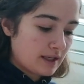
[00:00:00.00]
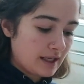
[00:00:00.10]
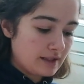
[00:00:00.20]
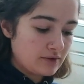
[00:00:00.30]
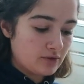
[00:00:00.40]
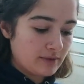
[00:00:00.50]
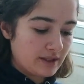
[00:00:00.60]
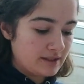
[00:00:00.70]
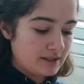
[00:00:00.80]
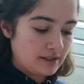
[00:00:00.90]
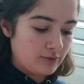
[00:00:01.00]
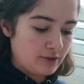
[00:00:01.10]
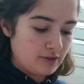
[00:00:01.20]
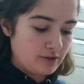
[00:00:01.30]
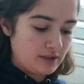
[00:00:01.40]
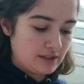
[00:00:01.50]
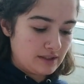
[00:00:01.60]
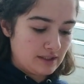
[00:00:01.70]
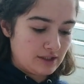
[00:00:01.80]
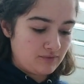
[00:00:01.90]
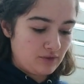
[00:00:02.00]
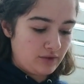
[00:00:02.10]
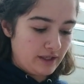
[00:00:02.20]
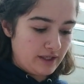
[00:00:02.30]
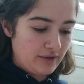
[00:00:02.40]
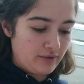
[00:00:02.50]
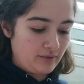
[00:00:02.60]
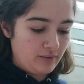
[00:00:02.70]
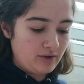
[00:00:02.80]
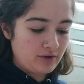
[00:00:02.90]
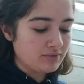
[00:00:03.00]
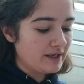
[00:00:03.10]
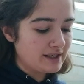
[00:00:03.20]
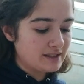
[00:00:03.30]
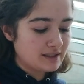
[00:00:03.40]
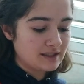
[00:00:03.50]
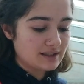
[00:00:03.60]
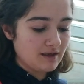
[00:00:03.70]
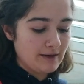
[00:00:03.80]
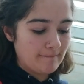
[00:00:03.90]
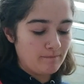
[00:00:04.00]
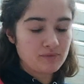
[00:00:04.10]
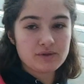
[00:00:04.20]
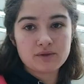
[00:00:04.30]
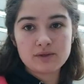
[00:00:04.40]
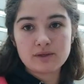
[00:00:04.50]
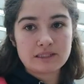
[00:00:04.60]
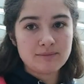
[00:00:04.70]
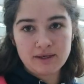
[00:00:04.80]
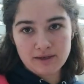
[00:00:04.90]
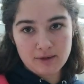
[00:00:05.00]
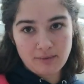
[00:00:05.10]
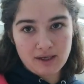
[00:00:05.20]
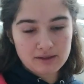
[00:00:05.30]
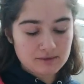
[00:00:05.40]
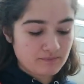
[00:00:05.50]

Hannah told me I had to send her pictures / vlog it, and I thought, what a great time to make a comeback.